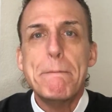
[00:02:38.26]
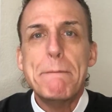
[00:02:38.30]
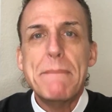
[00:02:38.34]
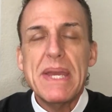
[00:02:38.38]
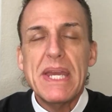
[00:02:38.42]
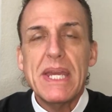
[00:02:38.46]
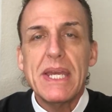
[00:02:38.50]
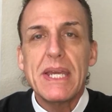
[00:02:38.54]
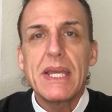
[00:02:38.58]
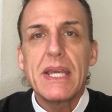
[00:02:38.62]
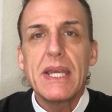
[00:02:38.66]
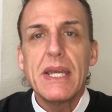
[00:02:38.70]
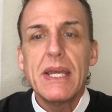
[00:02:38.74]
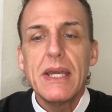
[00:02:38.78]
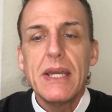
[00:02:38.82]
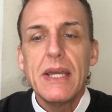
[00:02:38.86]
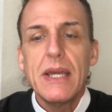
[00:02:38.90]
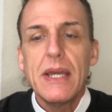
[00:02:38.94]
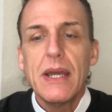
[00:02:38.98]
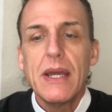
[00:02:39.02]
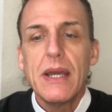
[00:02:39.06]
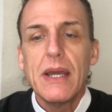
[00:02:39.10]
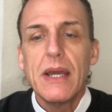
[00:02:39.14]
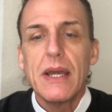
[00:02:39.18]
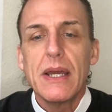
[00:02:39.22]
big,
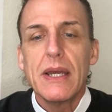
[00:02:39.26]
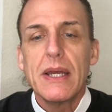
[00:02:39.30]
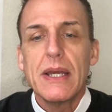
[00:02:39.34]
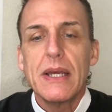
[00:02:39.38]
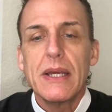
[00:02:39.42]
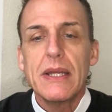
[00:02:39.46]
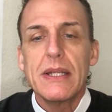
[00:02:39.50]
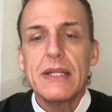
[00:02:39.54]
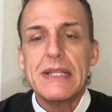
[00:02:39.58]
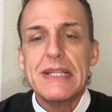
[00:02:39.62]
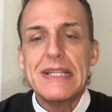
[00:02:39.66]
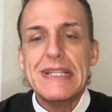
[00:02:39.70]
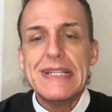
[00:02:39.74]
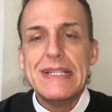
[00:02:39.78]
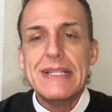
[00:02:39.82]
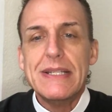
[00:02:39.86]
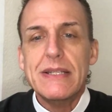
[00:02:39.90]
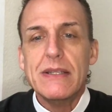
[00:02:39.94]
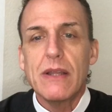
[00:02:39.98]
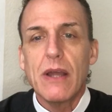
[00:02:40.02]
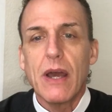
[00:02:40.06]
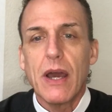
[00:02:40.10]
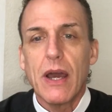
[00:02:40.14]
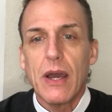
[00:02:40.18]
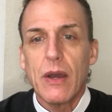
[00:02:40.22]

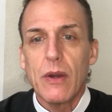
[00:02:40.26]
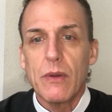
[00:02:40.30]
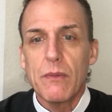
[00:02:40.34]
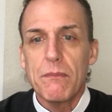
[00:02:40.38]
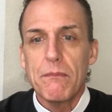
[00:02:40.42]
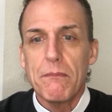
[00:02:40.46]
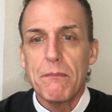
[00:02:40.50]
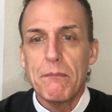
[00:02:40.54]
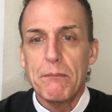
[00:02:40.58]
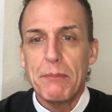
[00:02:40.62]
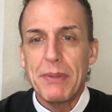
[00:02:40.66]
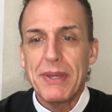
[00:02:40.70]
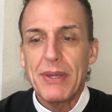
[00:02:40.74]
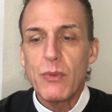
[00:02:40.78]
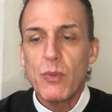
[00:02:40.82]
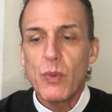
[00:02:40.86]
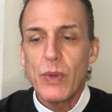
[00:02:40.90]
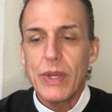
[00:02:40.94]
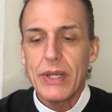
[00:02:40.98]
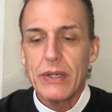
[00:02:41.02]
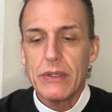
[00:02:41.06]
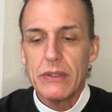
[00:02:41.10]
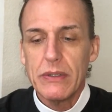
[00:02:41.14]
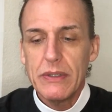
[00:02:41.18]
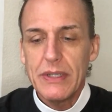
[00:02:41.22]
uh, big
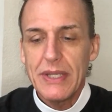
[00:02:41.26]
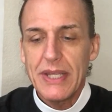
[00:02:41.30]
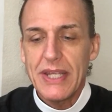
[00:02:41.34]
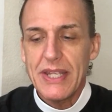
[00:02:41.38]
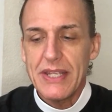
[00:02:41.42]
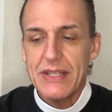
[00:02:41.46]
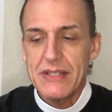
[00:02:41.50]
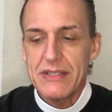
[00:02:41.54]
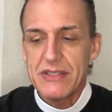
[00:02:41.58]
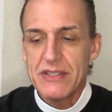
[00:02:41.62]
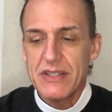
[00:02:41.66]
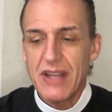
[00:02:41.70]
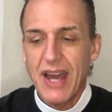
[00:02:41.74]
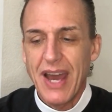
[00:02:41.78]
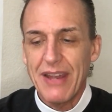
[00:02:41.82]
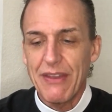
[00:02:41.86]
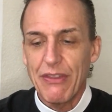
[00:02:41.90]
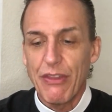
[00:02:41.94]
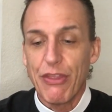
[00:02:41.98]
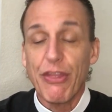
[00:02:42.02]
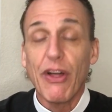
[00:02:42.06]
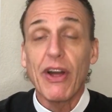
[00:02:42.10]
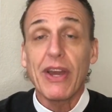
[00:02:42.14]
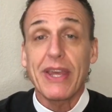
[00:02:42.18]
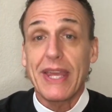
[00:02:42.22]
wheel. He's
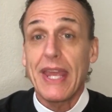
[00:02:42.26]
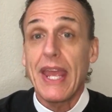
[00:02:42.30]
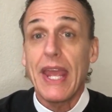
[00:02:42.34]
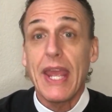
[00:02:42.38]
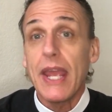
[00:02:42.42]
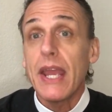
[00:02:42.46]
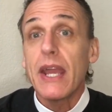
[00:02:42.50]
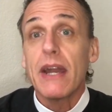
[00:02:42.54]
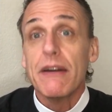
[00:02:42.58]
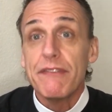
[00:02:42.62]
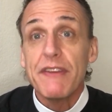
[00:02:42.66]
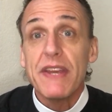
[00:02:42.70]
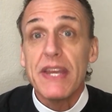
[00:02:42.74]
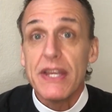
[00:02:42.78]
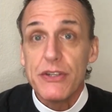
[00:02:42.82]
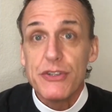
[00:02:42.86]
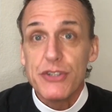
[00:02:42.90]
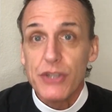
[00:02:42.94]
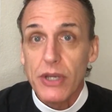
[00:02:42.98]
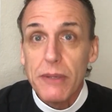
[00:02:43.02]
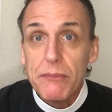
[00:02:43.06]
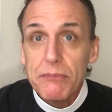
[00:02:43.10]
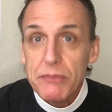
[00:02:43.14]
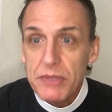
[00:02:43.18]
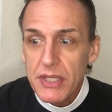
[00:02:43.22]
not the king of
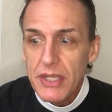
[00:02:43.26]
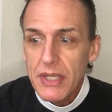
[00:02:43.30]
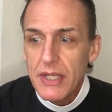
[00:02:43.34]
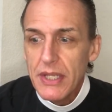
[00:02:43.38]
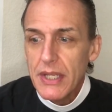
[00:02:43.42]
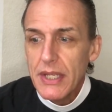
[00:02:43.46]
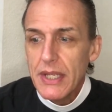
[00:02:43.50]
Egypt.